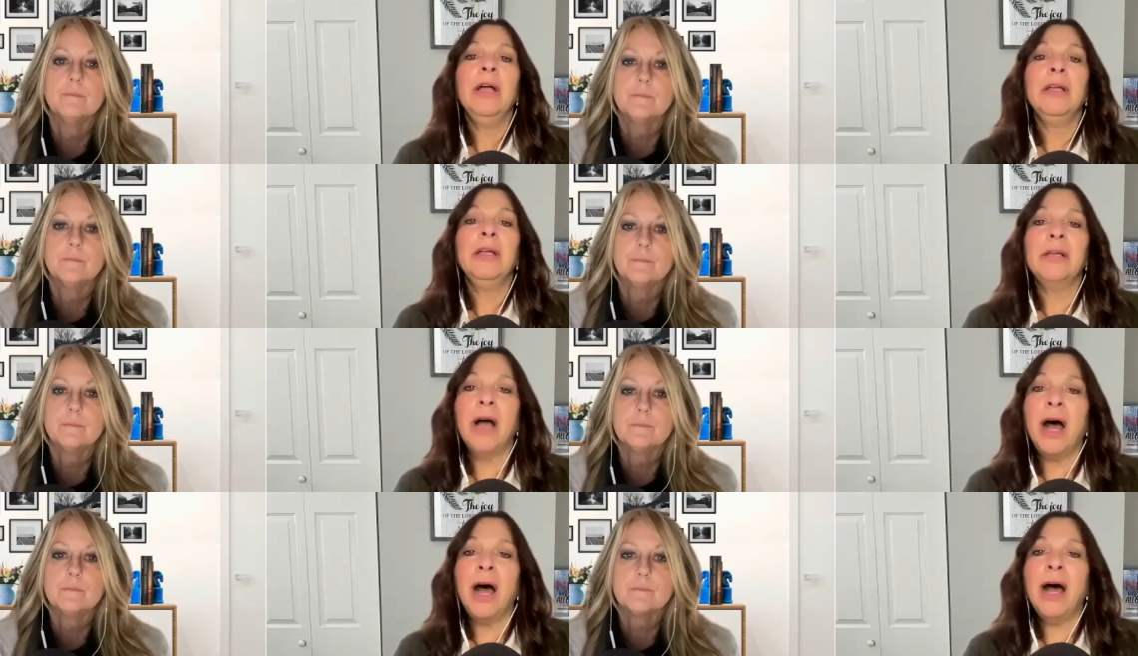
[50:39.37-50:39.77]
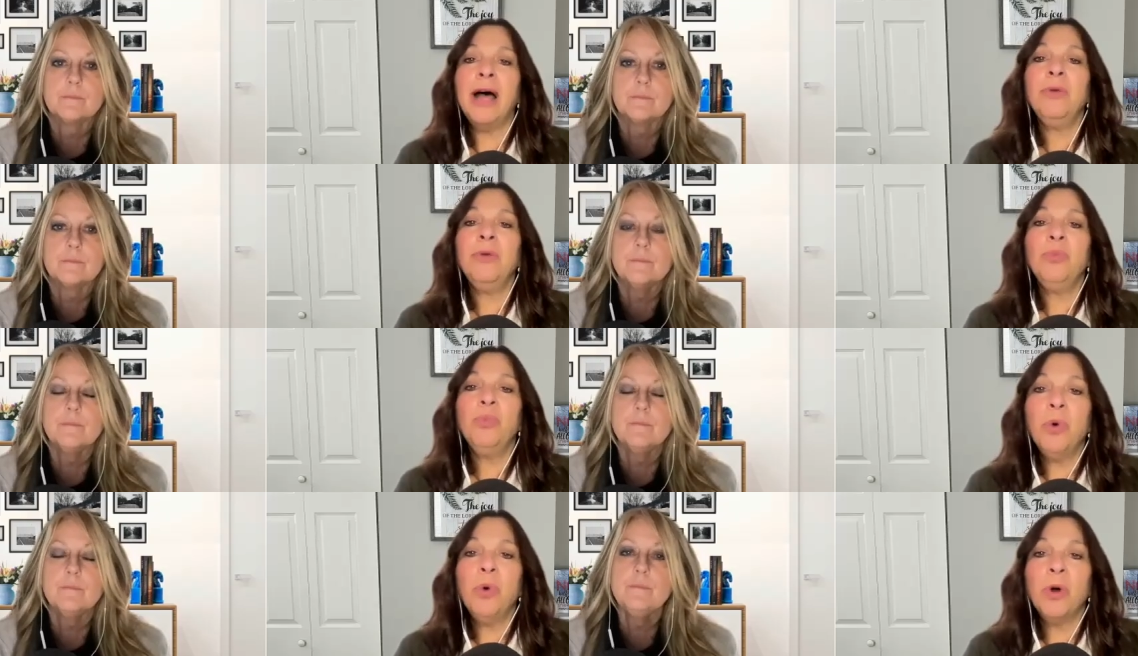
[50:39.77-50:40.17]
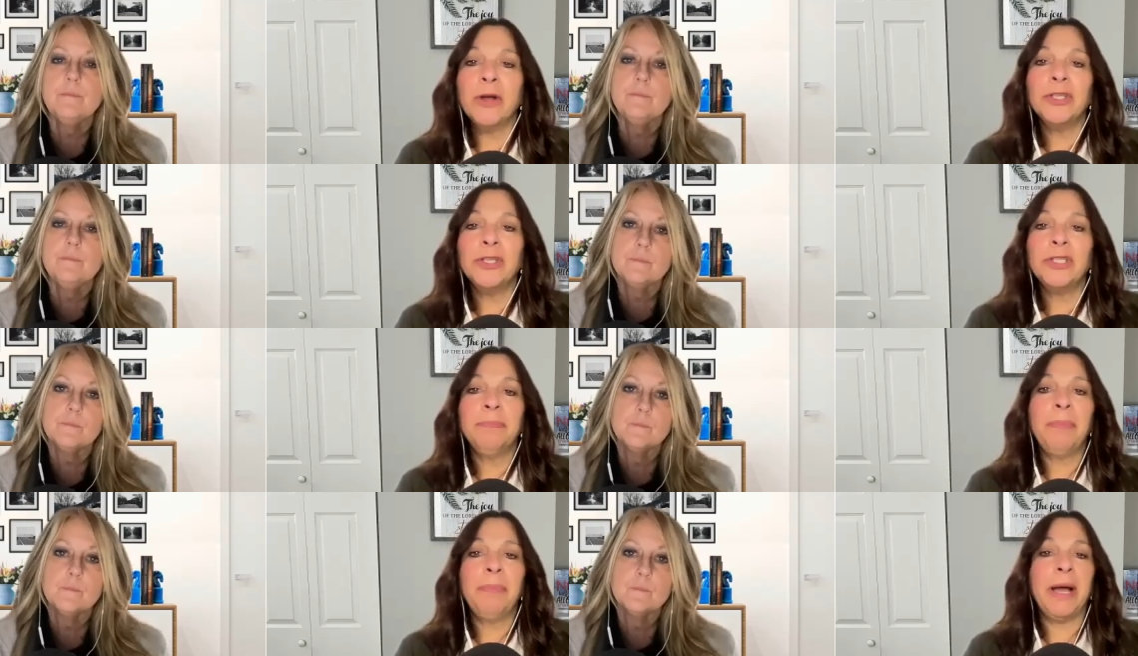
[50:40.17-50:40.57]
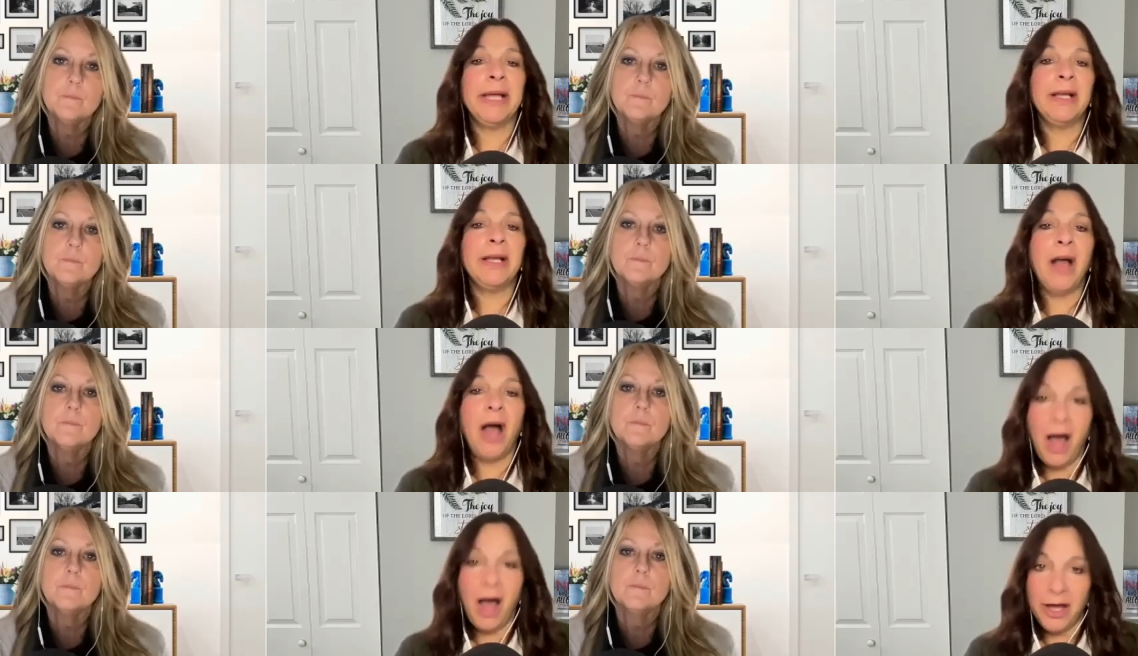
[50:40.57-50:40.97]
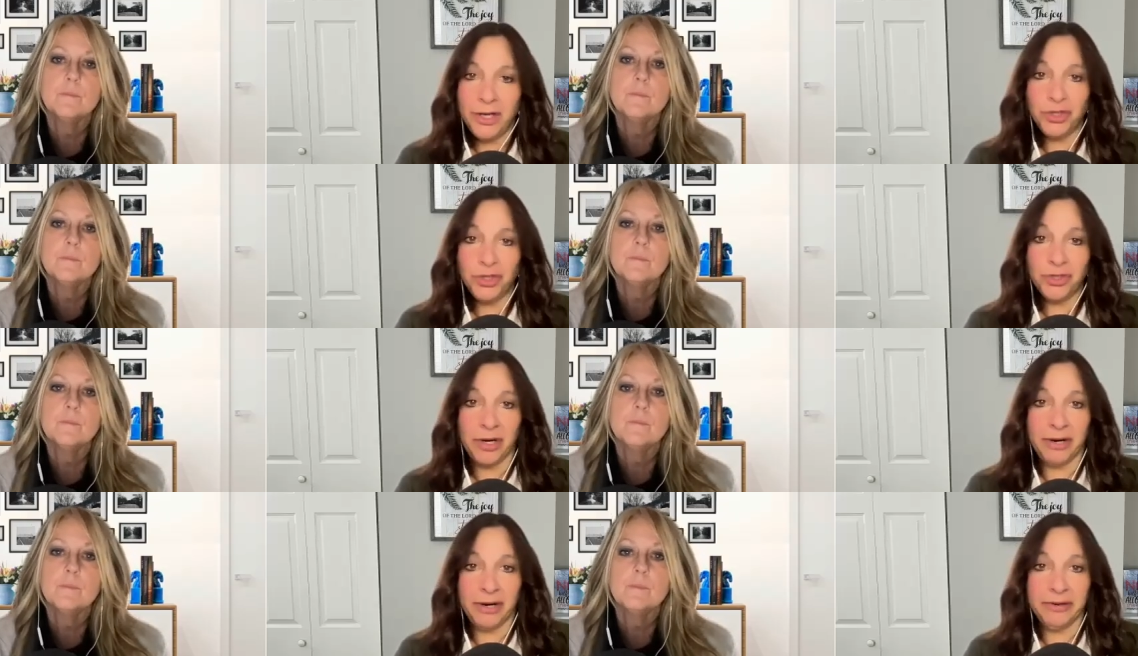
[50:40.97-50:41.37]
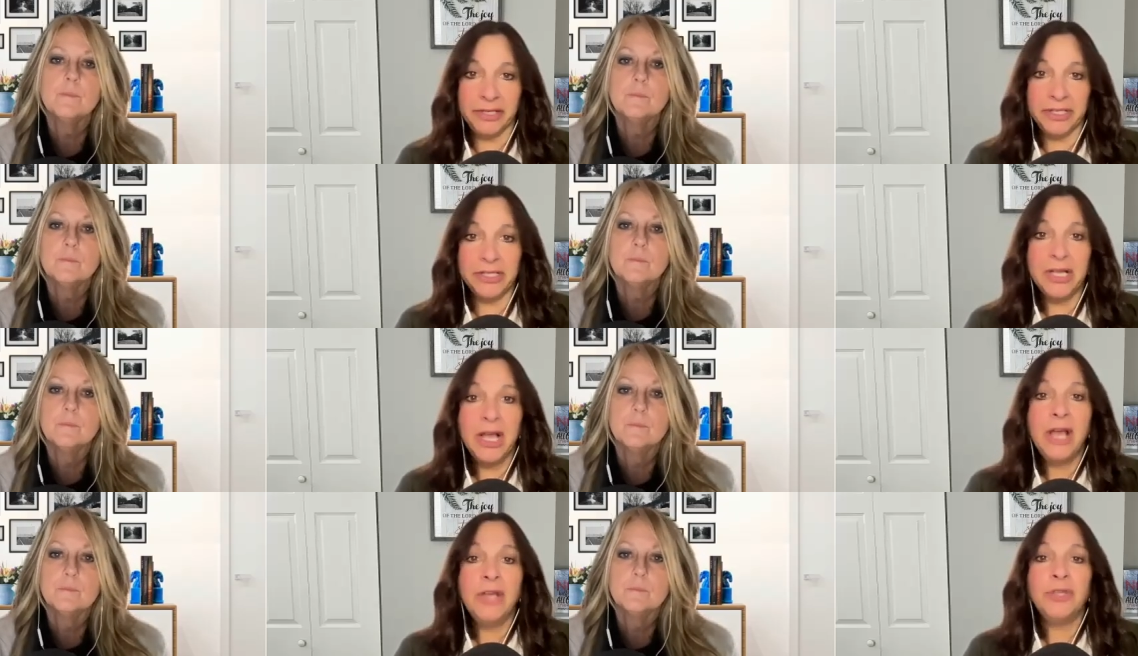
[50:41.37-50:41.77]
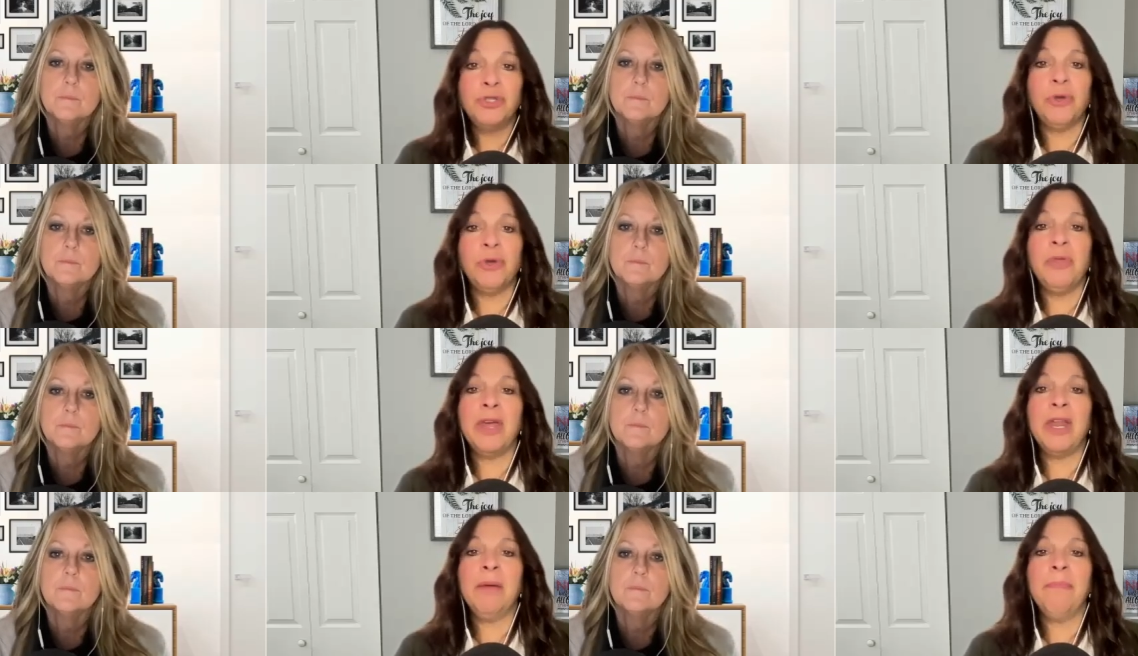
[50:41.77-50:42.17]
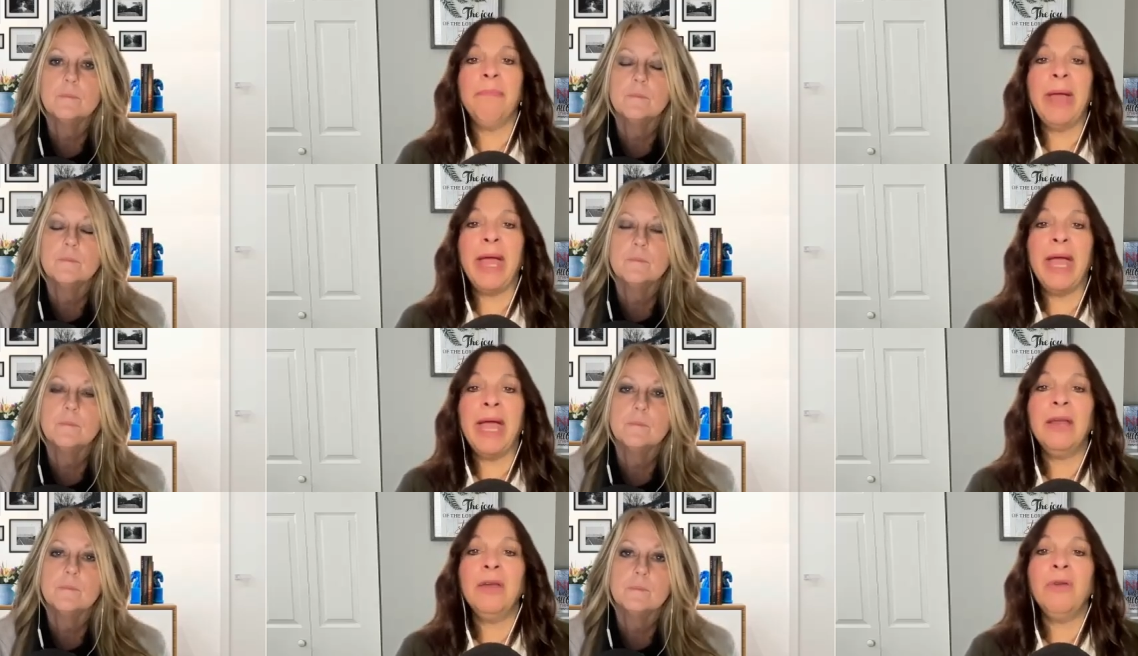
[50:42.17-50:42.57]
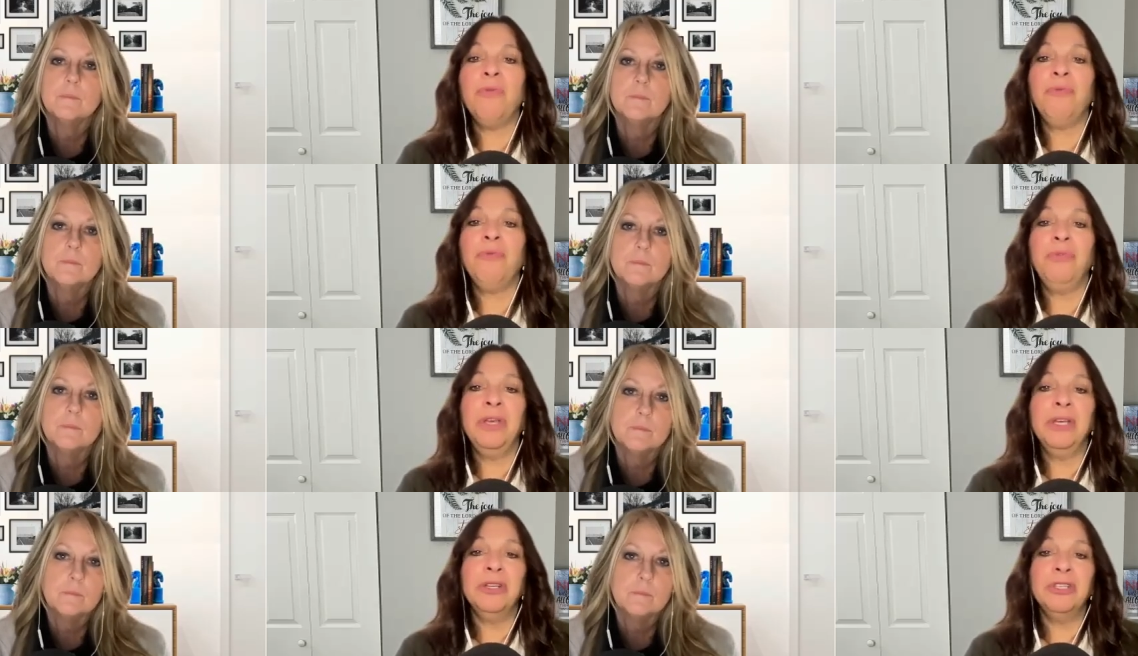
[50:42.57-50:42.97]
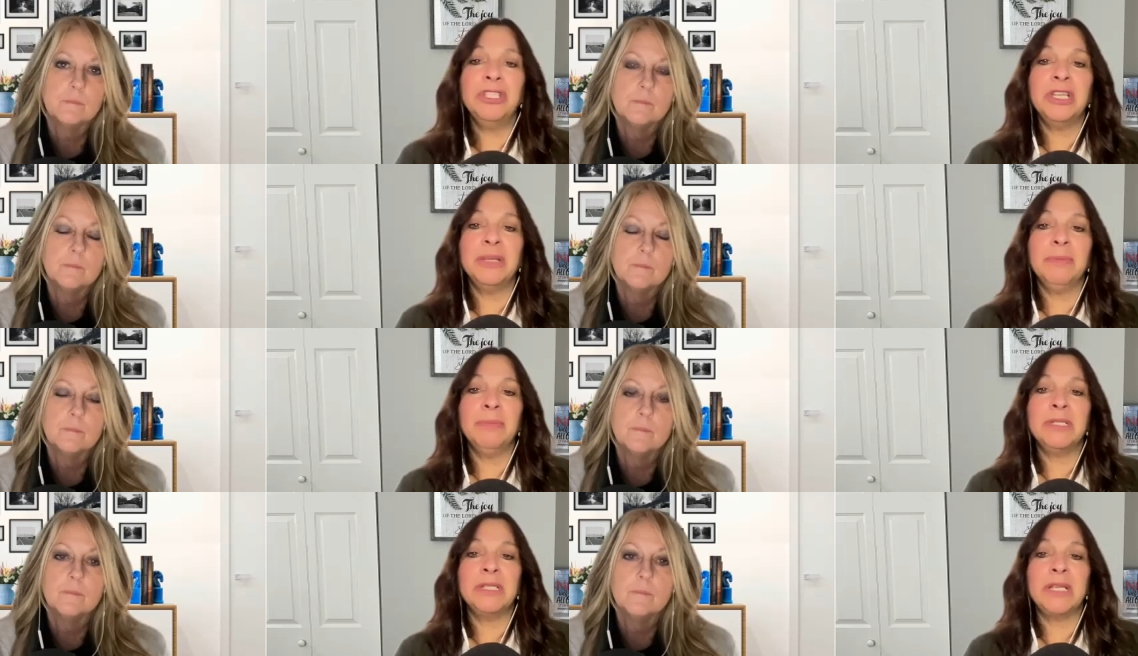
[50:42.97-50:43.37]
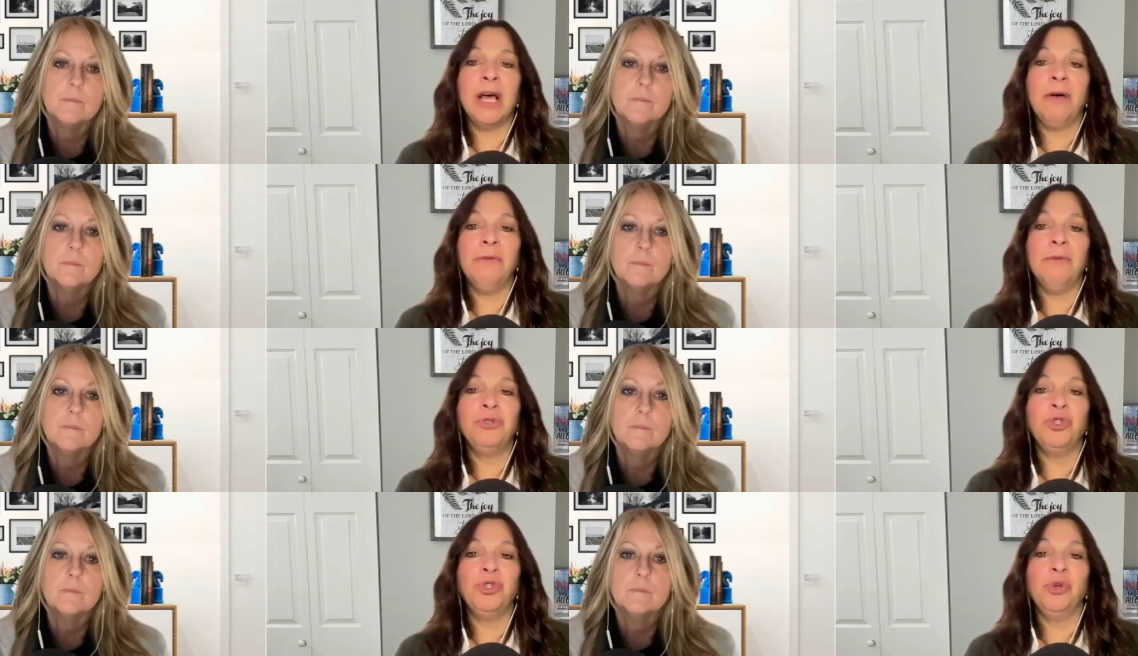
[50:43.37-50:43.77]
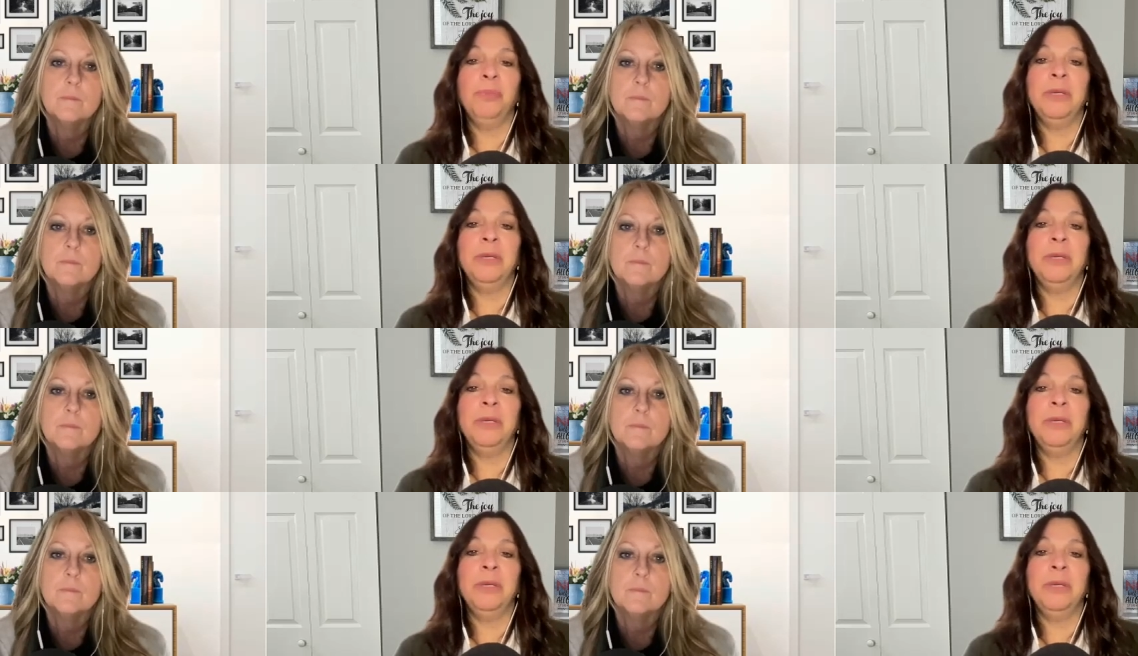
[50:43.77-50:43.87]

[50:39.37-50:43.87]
Speaker 1: God works by contraries so that a man feels himself to